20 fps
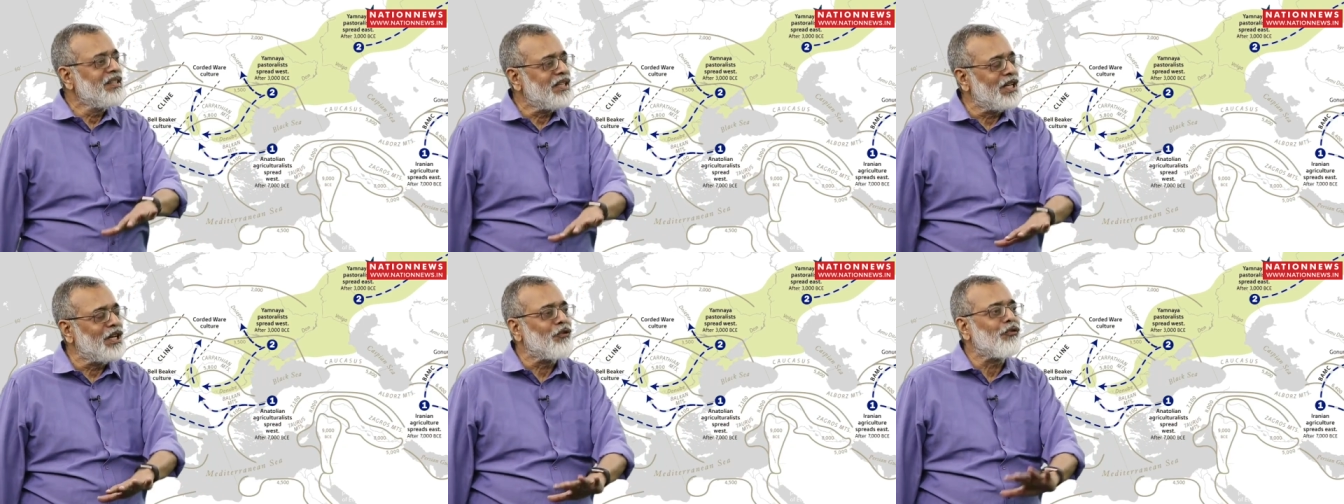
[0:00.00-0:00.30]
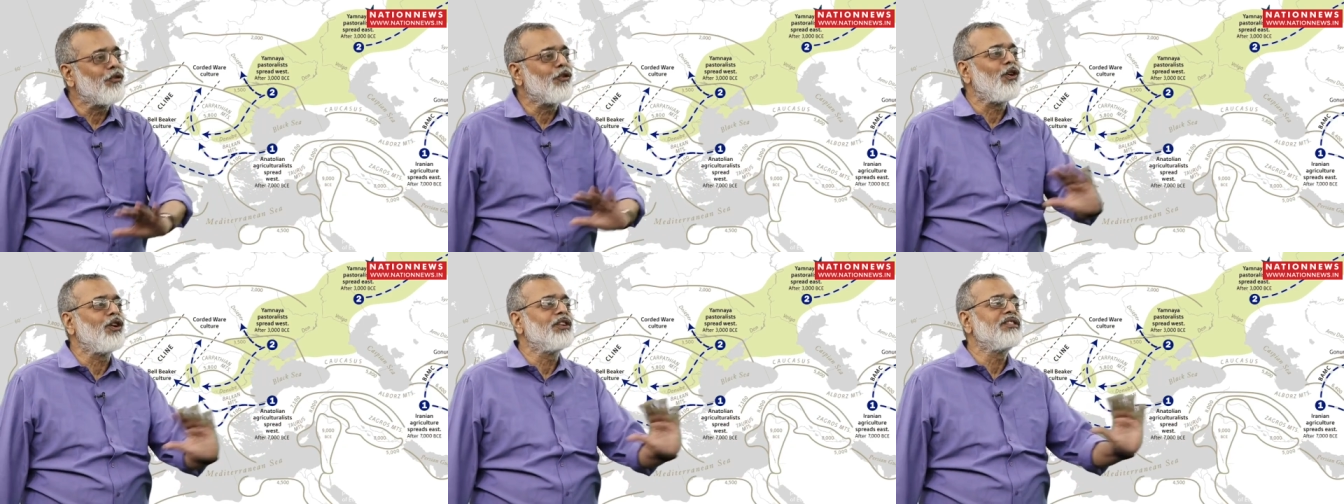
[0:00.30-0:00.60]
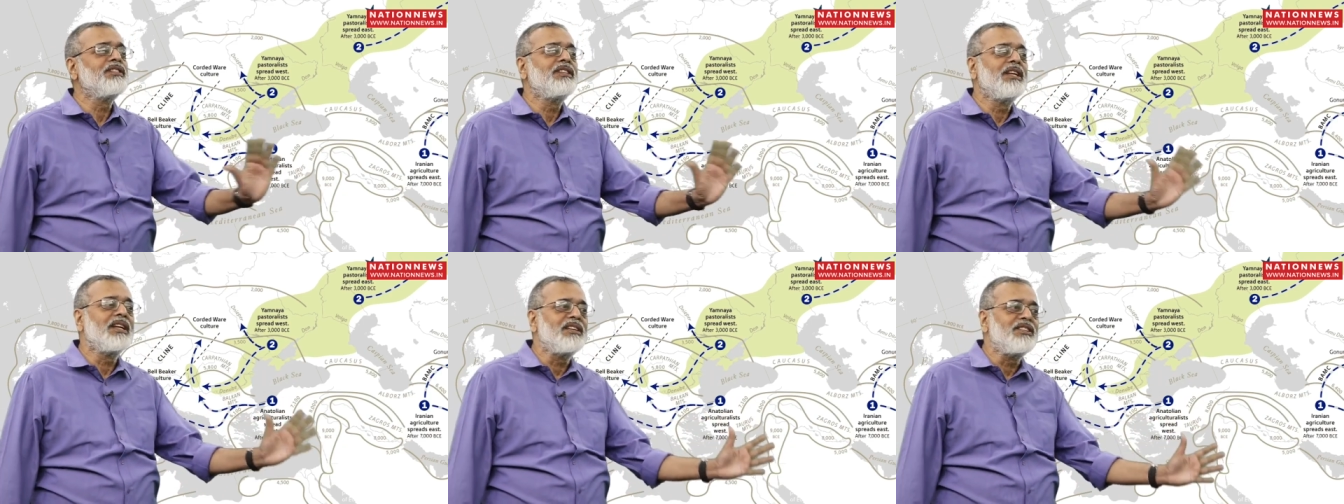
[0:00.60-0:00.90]
Then of
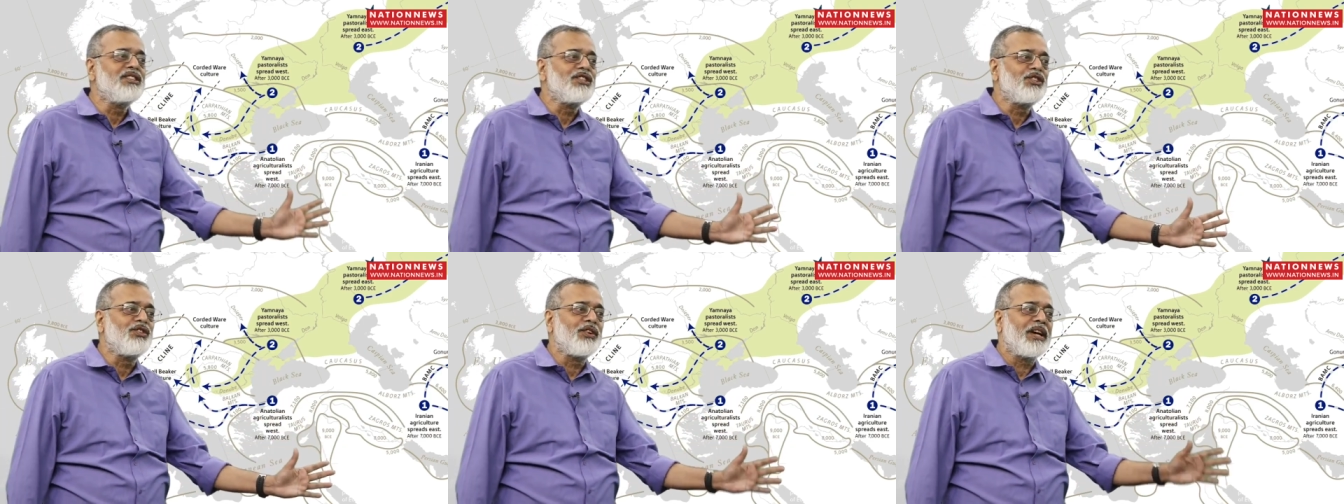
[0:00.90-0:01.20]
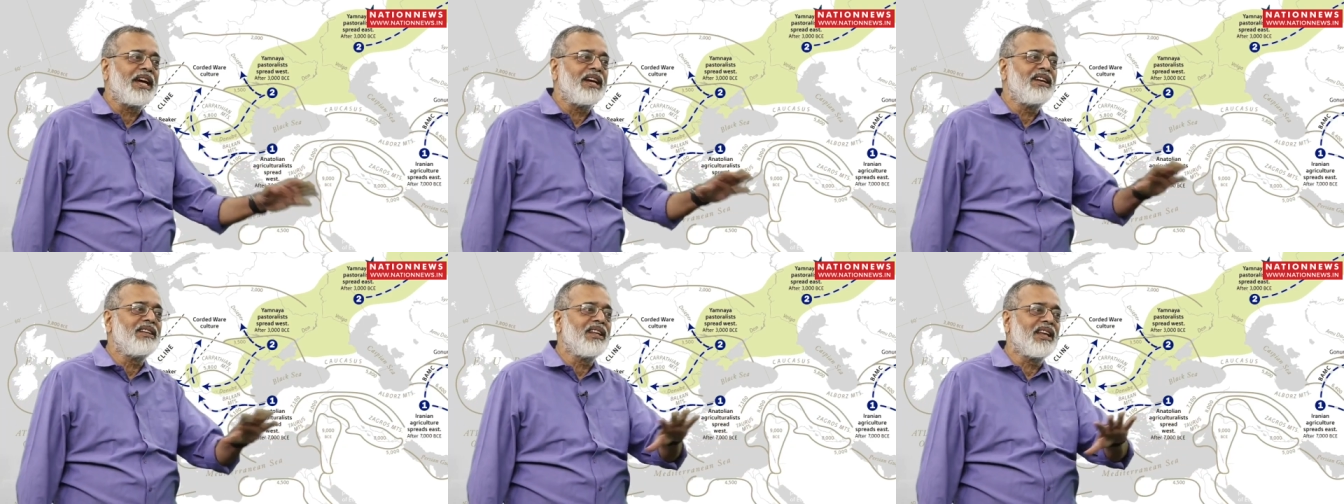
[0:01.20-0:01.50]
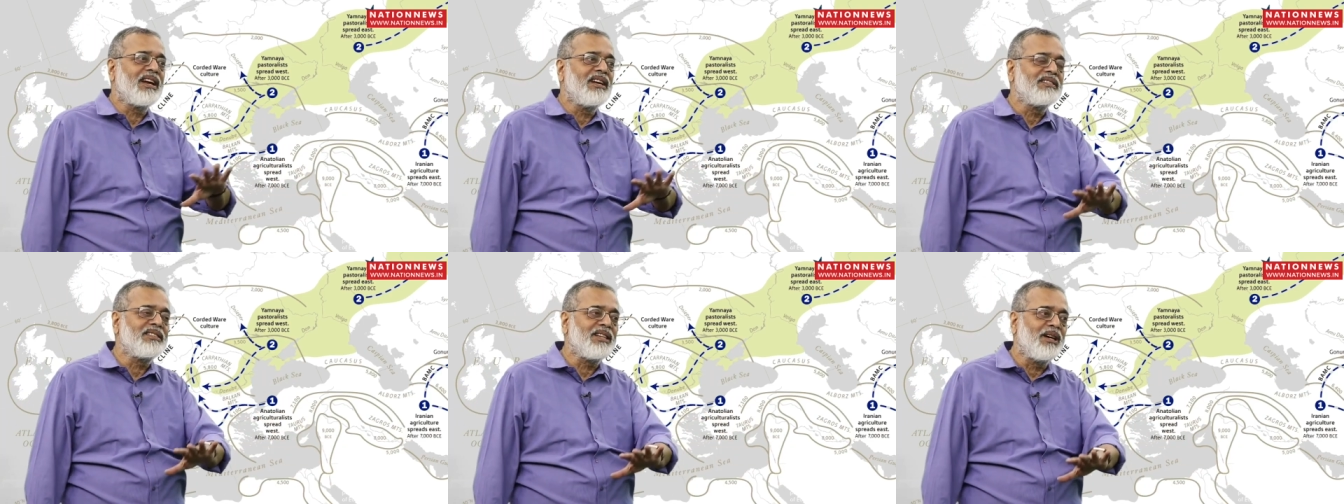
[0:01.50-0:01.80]
course there is trade,
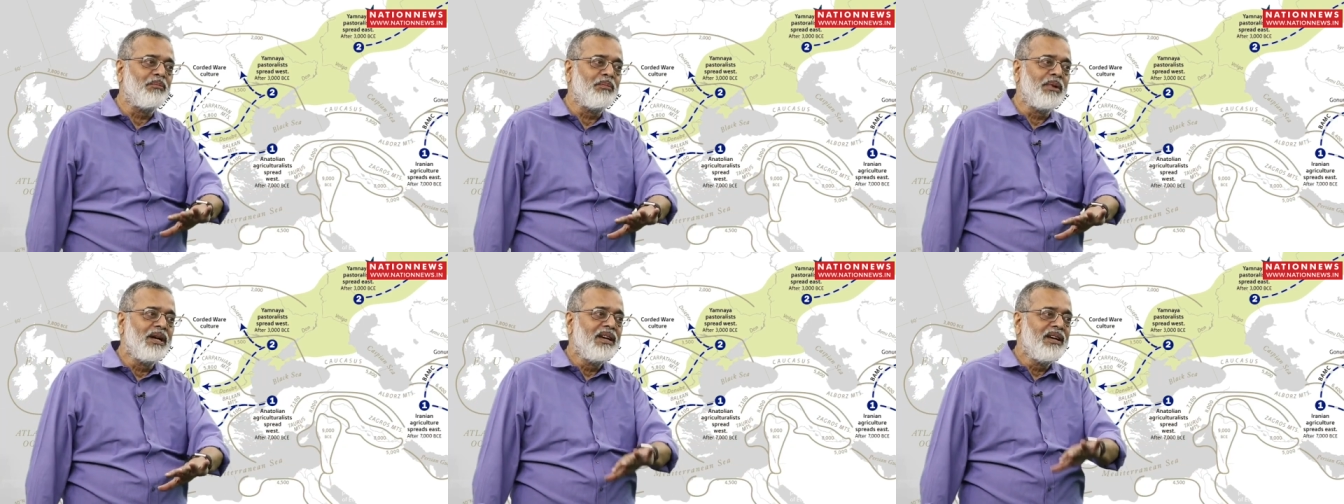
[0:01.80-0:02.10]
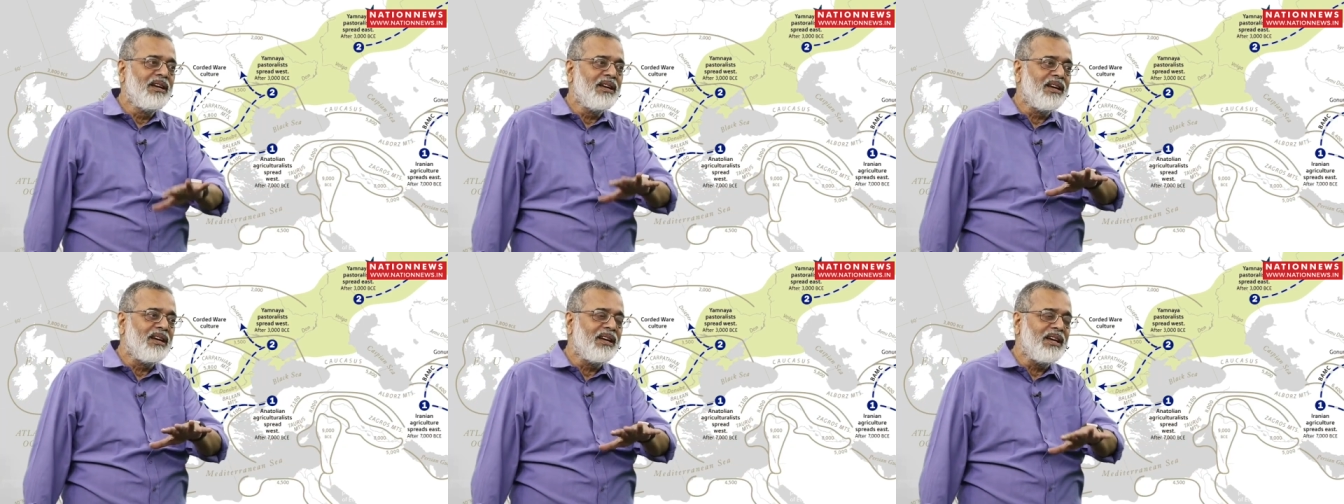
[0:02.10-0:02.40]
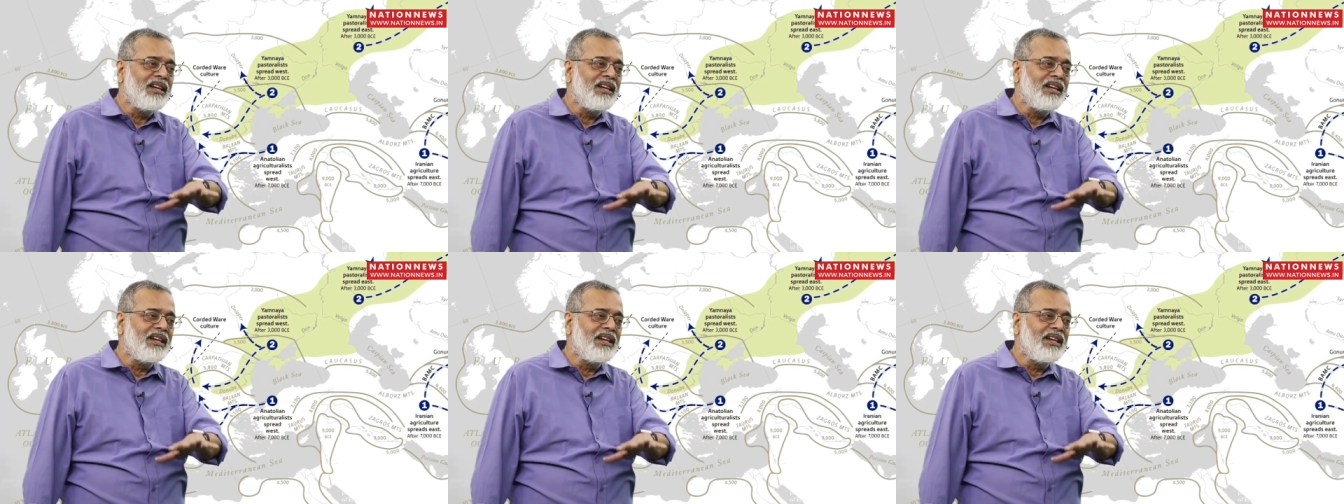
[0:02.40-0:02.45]
there are some uh,